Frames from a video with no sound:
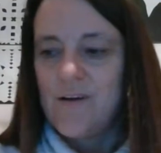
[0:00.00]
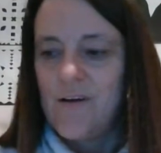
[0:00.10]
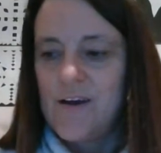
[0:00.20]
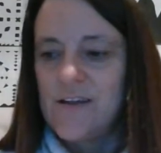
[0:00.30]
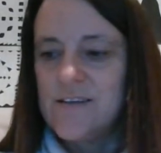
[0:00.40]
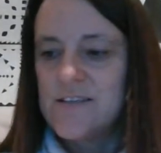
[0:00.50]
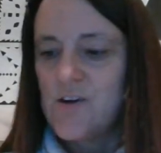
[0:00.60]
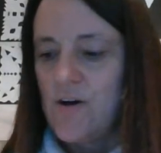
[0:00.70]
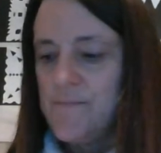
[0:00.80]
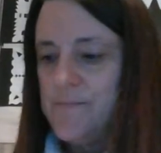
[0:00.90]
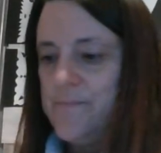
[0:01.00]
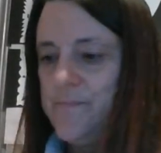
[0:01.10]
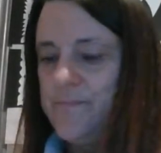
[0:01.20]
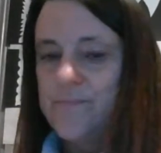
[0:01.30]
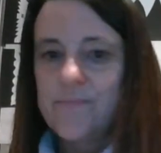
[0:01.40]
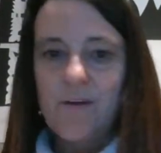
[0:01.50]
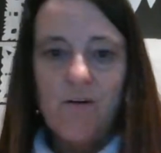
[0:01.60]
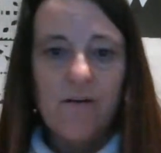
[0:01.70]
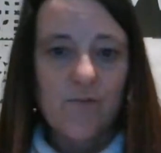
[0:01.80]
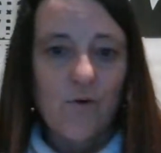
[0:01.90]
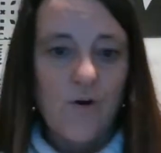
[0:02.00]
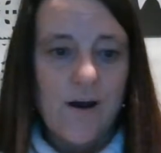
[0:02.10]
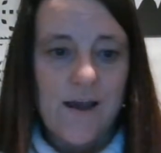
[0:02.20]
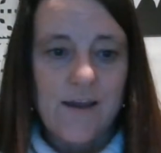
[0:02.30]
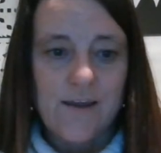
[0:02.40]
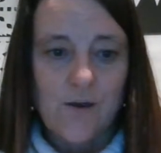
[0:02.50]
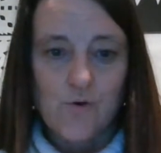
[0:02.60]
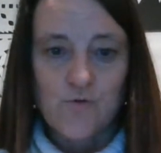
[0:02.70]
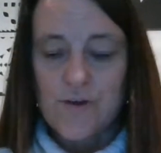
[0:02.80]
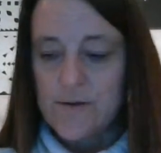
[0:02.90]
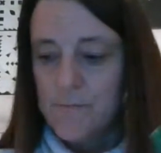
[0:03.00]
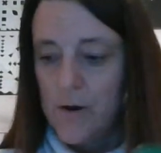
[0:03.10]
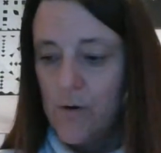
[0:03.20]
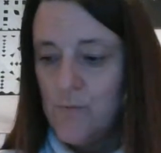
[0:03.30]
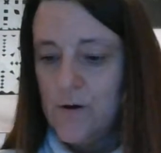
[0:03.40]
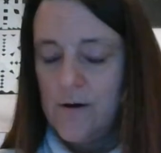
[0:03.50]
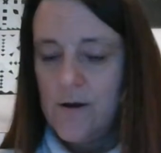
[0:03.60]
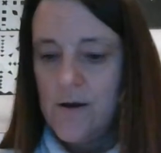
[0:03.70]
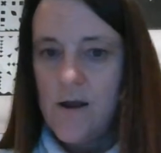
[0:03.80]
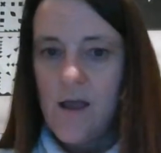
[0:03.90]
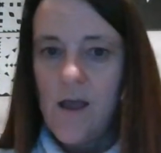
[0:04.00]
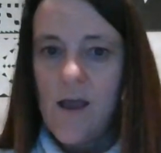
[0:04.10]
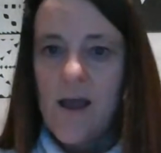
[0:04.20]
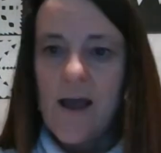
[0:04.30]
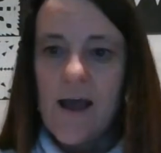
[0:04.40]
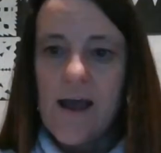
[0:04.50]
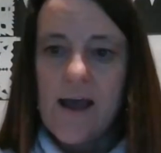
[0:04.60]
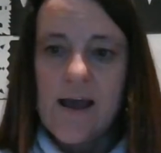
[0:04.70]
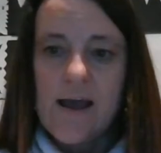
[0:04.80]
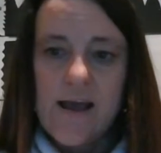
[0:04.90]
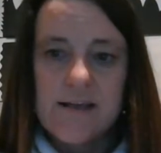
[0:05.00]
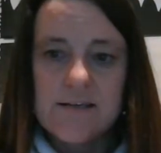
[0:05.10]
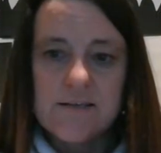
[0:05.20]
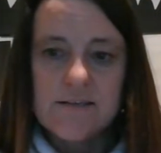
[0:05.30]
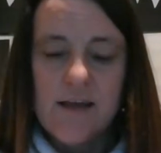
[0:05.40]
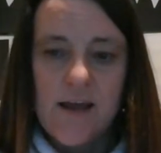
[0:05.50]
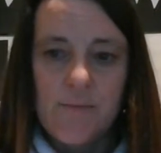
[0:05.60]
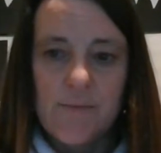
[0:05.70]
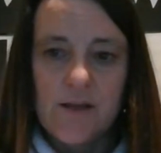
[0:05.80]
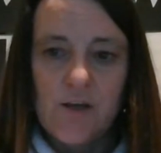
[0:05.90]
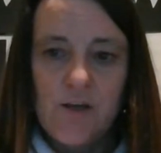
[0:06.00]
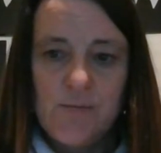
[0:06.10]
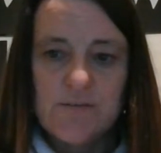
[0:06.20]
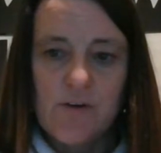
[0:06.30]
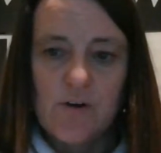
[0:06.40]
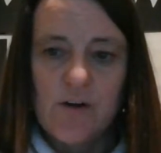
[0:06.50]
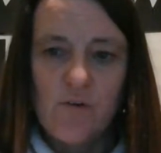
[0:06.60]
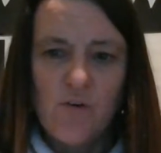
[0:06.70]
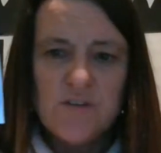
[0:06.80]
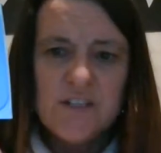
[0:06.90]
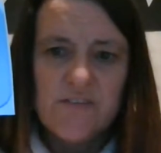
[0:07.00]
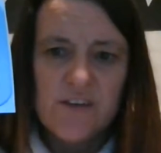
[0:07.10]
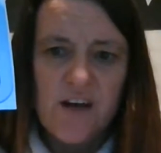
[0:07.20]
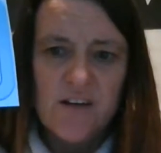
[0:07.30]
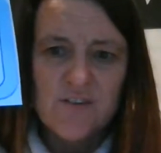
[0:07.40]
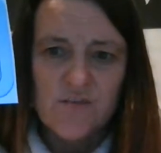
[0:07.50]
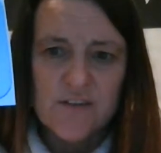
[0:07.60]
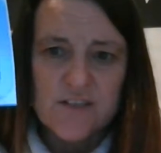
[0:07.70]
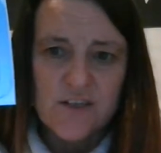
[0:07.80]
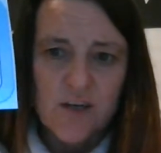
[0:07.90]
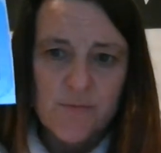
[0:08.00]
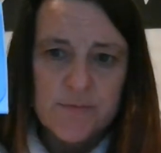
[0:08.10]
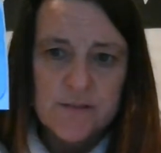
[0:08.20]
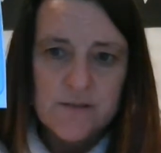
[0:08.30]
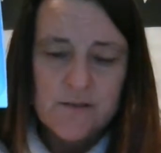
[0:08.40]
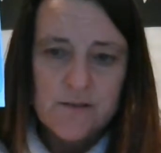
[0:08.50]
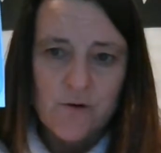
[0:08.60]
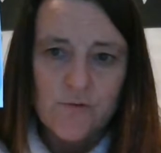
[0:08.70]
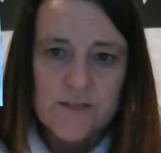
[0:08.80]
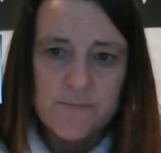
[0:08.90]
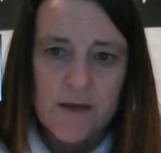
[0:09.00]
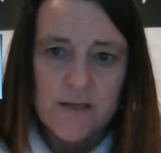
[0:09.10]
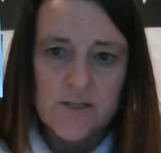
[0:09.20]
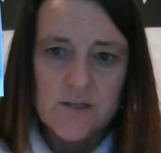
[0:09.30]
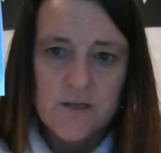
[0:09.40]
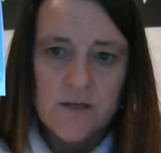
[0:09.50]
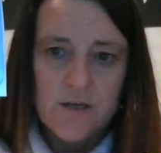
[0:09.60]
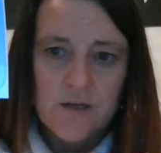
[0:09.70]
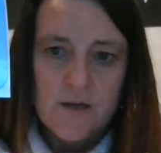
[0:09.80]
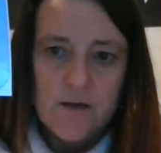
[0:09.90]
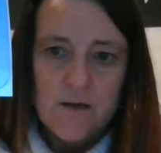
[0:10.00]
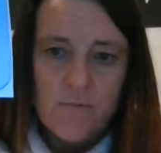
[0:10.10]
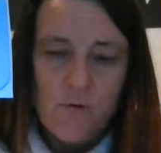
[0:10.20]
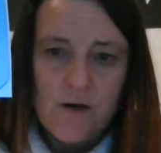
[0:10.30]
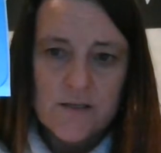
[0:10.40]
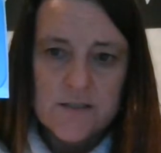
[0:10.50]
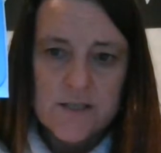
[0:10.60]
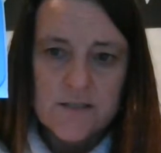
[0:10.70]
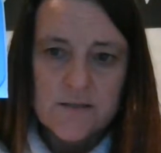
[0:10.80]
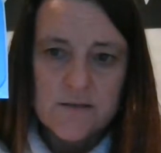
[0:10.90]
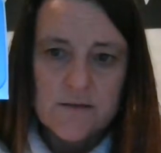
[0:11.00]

Okay, this time I've got a green bowl, and how many cubes have I got? I've got lots of different colours on this cubes, on this page. What colour is this?